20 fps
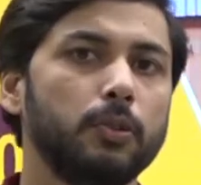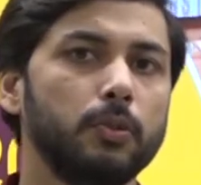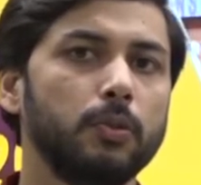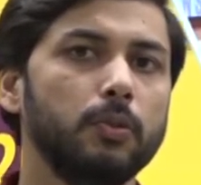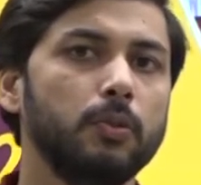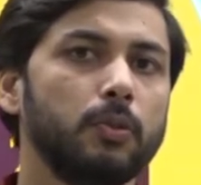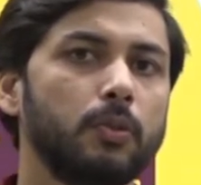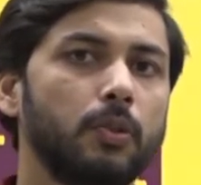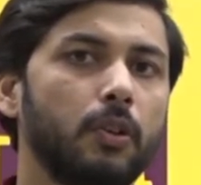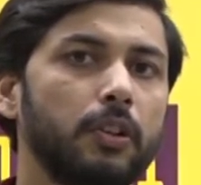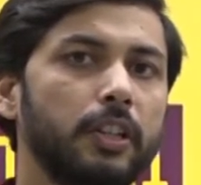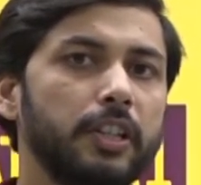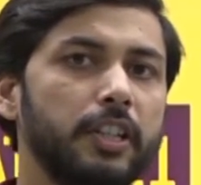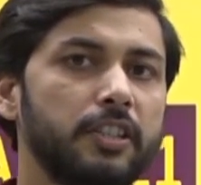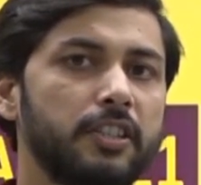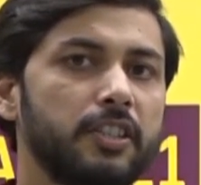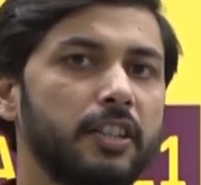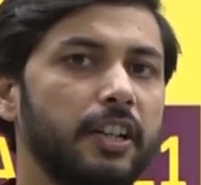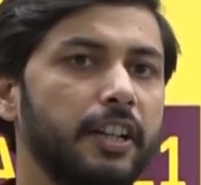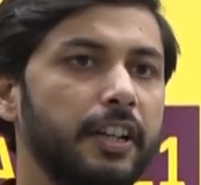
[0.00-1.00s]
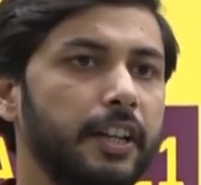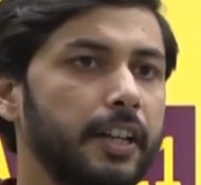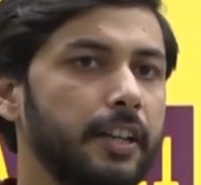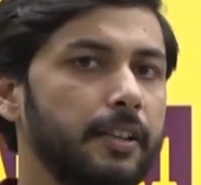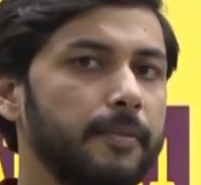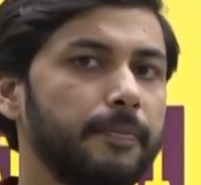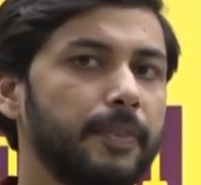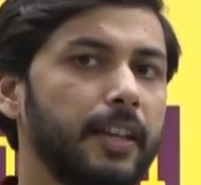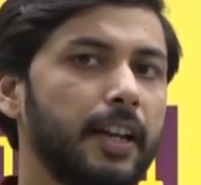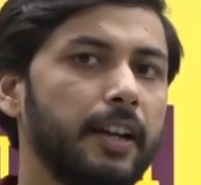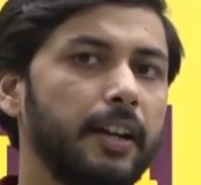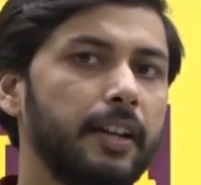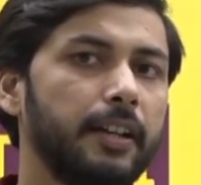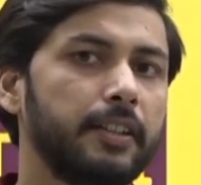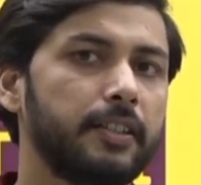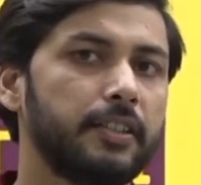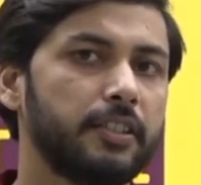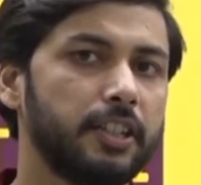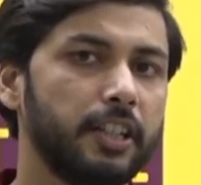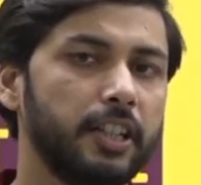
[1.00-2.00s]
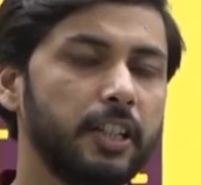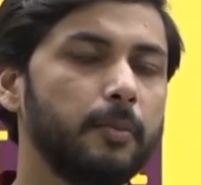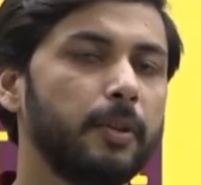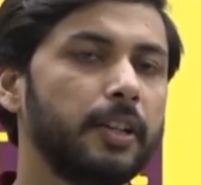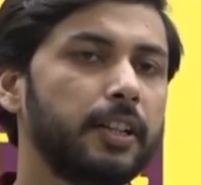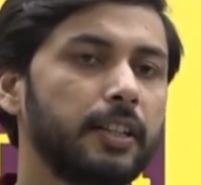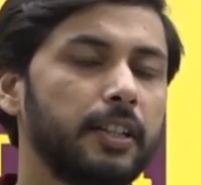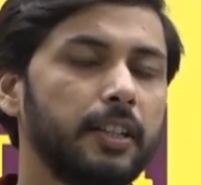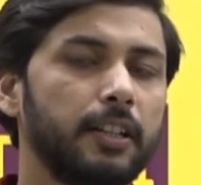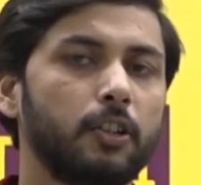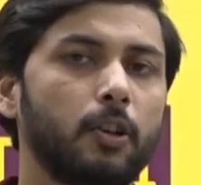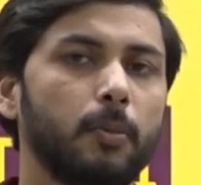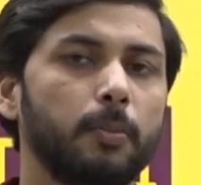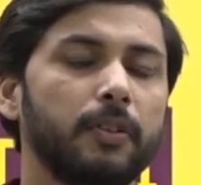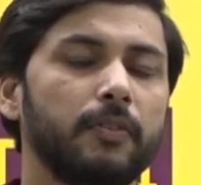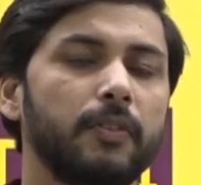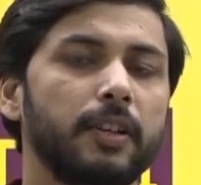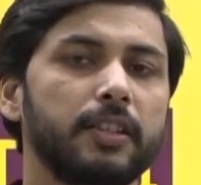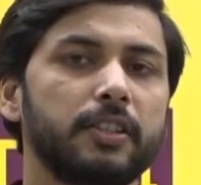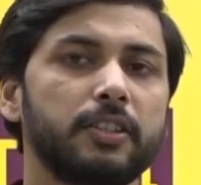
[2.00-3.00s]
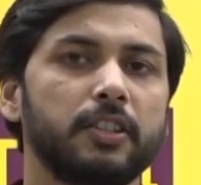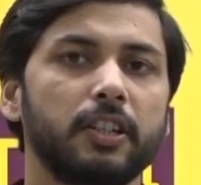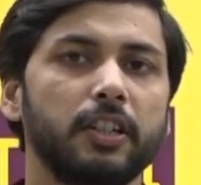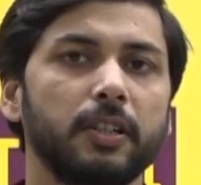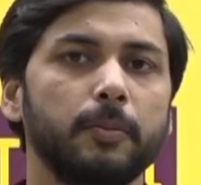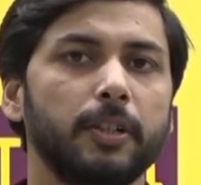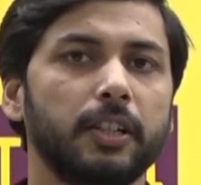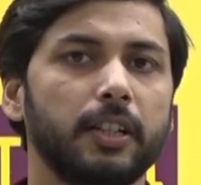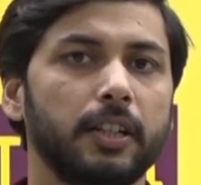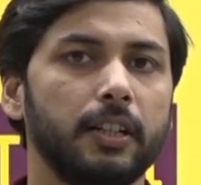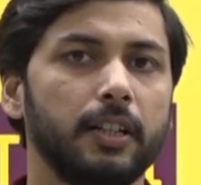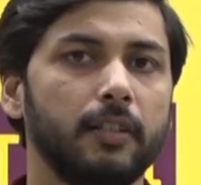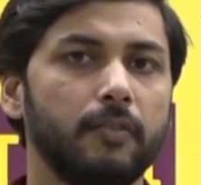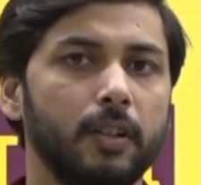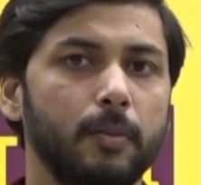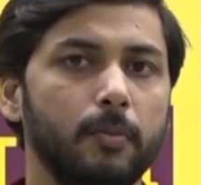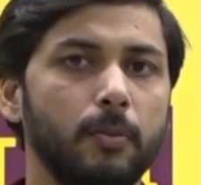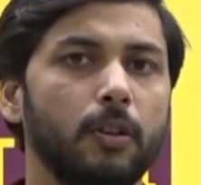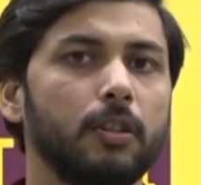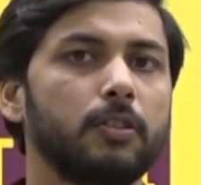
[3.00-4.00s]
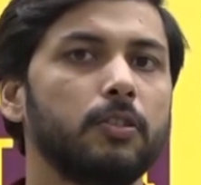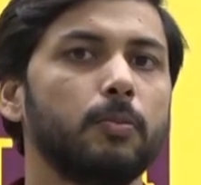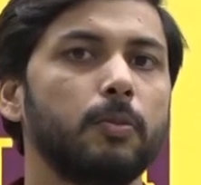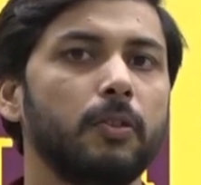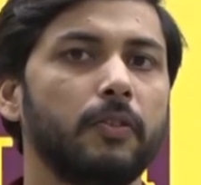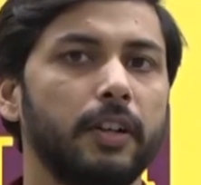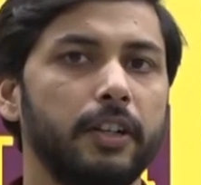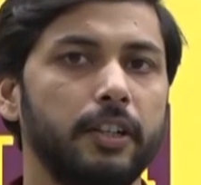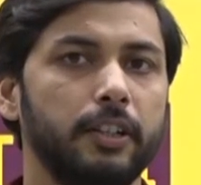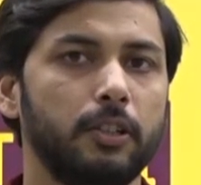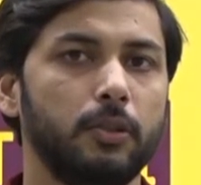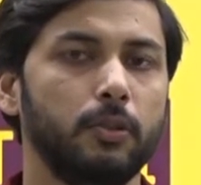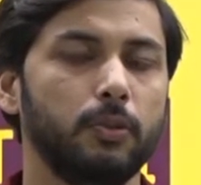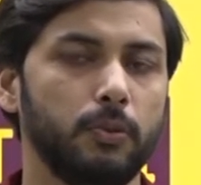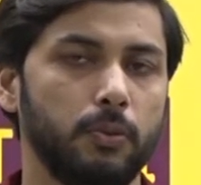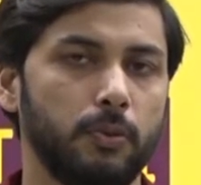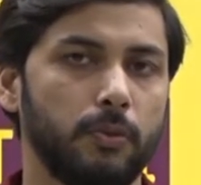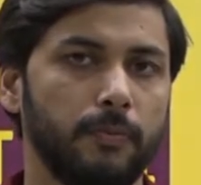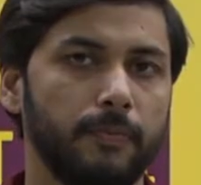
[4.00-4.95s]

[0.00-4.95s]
you on each Sunday, and study material, topic wise study material will be also provided to you.